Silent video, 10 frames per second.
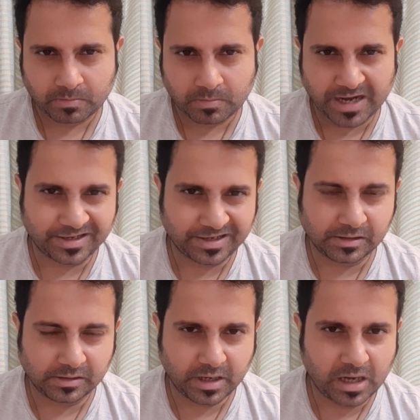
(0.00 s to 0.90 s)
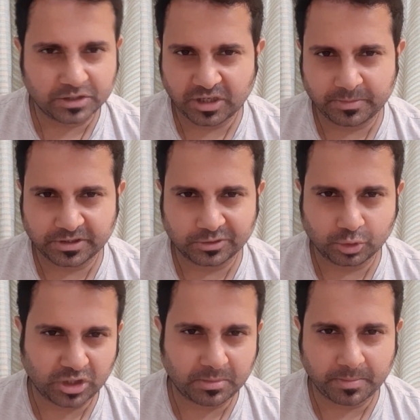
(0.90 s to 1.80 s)
and kill their arch nemesis
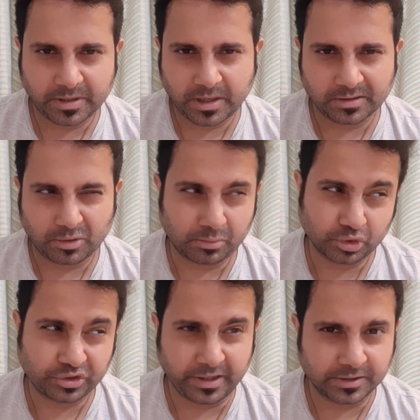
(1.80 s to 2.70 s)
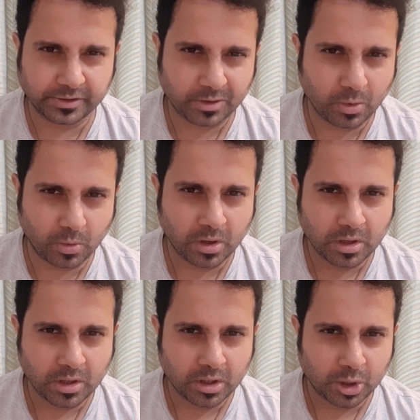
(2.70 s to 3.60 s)
Osama bin Laden almost 10 years ago
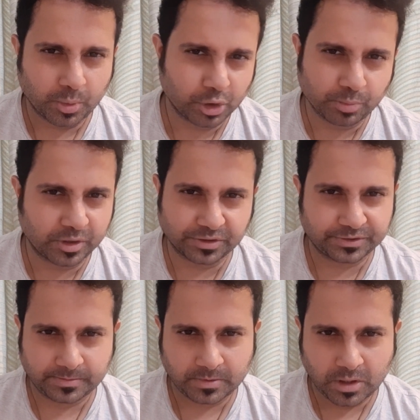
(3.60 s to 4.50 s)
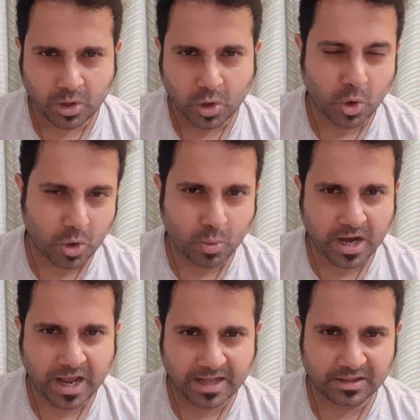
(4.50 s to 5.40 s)
were numerous. On one
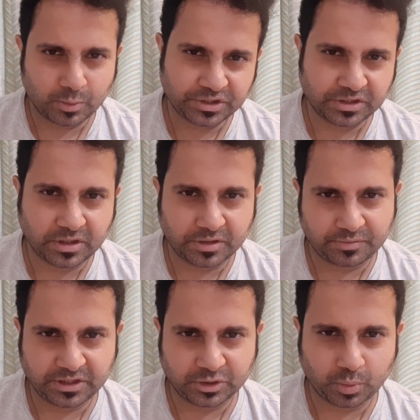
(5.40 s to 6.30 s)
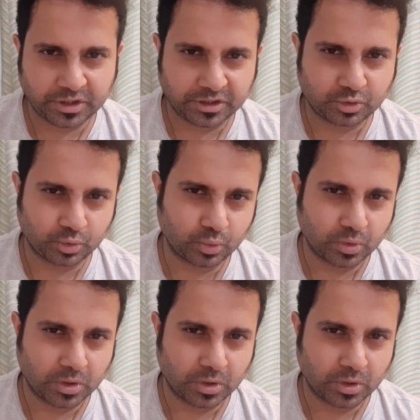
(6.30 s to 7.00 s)
hand, the Western countries wanted to